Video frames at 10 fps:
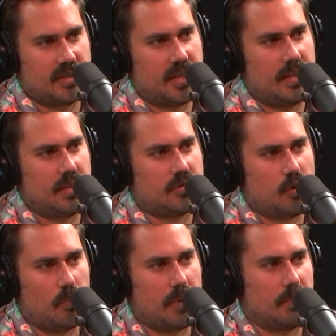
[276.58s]
say this.
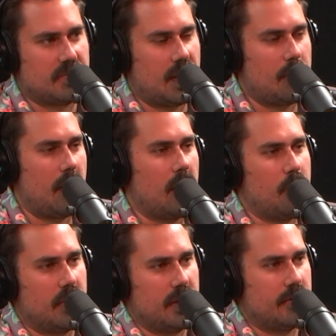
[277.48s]
Don't be upset about it,
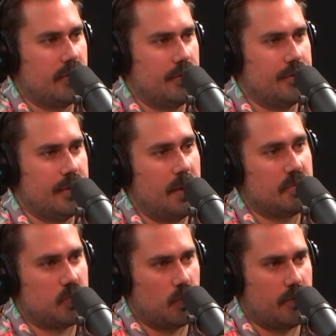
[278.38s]
but your
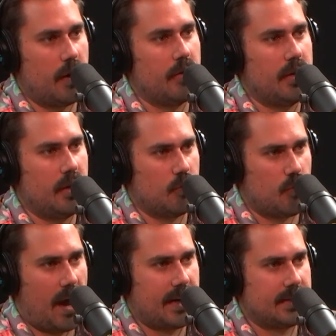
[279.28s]
nips were very
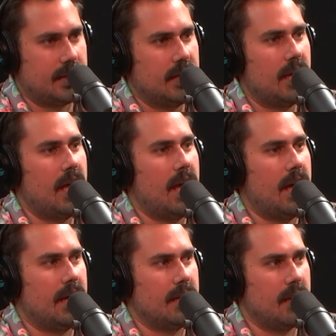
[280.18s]
erect.
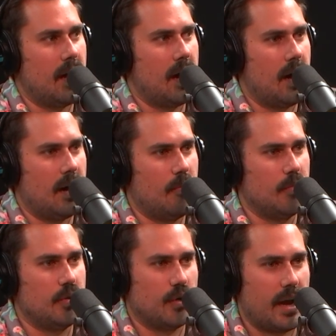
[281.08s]
And
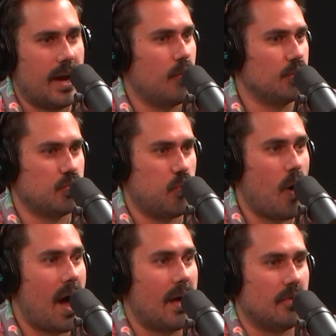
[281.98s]
your hair was
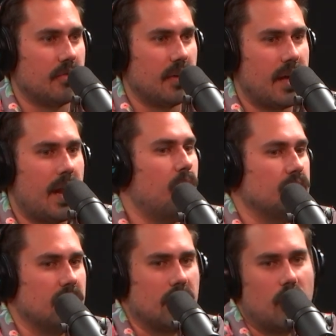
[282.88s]
wild, and I
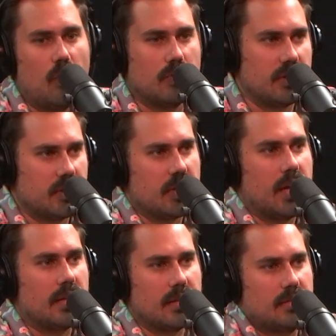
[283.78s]
was like, holy
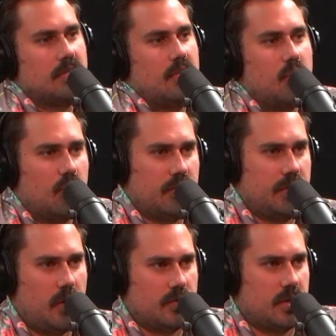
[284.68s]
shit, this is the coolest
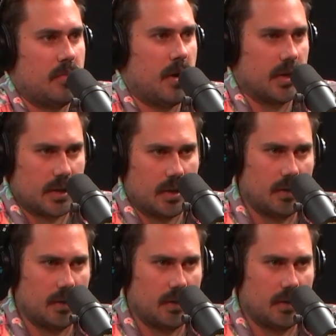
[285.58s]
coach in America.